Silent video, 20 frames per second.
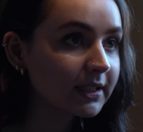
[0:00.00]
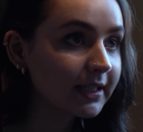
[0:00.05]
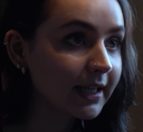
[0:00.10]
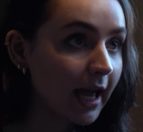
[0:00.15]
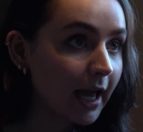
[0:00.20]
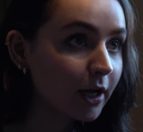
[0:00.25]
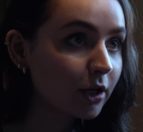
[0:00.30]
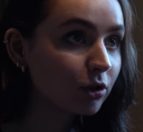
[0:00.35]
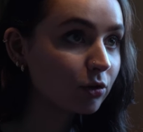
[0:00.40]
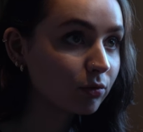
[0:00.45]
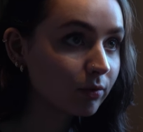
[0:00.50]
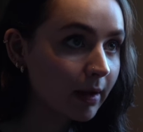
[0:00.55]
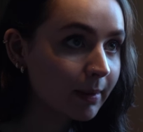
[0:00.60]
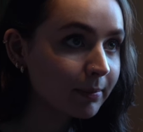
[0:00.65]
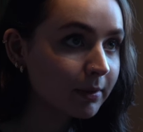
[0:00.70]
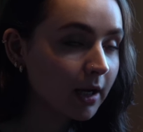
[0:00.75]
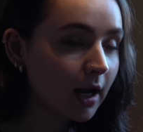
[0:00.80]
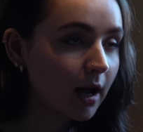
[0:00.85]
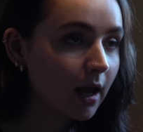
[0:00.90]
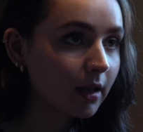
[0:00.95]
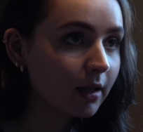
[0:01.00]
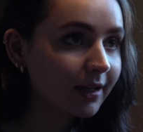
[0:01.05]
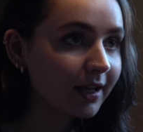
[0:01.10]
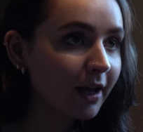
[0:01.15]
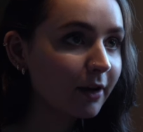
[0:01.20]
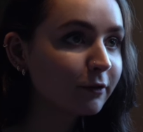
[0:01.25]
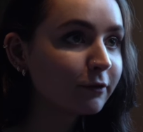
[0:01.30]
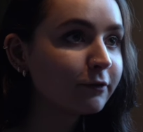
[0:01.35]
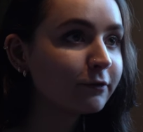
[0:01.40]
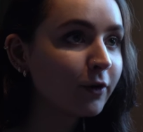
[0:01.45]
Get a grip, Carla,
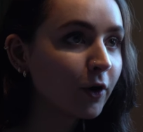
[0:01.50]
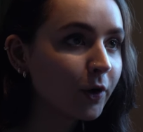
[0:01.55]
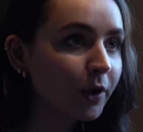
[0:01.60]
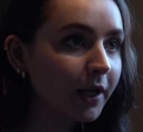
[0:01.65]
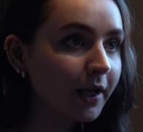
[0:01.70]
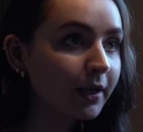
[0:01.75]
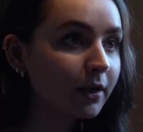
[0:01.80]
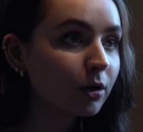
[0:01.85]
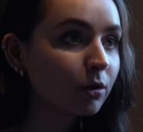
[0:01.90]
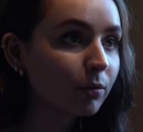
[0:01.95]
get a fucking